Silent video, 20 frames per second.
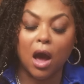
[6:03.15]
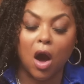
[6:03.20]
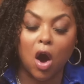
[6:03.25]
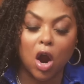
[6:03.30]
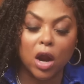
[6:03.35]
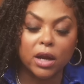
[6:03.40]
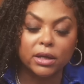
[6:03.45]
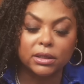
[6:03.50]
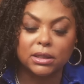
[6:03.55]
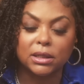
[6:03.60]

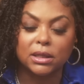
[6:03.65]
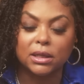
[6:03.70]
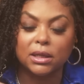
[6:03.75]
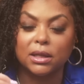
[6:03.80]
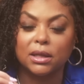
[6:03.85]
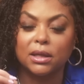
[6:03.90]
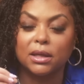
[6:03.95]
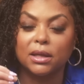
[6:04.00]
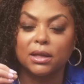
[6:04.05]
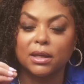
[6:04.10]
Art
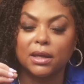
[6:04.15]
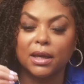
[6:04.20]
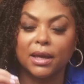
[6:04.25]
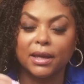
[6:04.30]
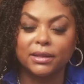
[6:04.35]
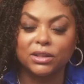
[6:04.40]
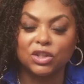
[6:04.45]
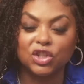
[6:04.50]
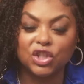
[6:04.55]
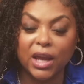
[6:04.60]

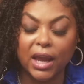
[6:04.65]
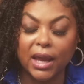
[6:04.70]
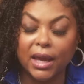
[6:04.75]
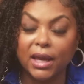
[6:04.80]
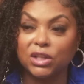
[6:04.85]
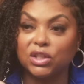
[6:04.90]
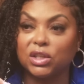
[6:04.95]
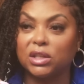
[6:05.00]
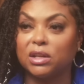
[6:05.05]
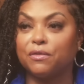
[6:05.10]
can
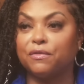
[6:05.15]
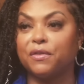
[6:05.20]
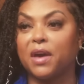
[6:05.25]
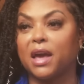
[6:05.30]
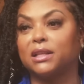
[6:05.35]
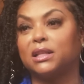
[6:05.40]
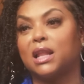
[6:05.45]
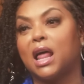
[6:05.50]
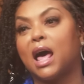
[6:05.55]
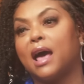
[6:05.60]
change and
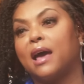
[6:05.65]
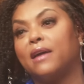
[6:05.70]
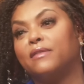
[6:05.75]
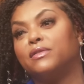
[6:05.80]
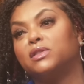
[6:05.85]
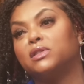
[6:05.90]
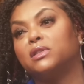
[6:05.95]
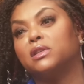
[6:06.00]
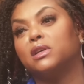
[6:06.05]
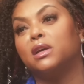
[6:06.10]
affect
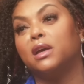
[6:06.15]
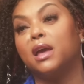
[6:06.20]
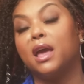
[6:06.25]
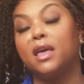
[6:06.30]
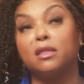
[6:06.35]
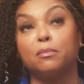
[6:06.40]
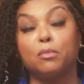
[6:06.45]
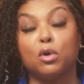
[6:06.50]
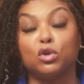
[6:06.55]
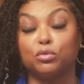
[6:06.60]
lives
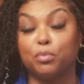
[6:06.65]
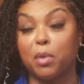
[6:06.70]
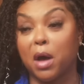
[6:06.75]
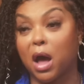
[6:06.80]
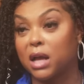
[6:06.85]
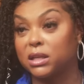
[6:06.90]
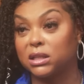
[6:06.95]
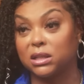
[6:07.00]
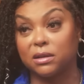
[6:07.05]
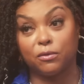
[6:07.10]
in the most
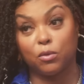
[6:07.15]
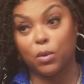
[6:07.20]
positive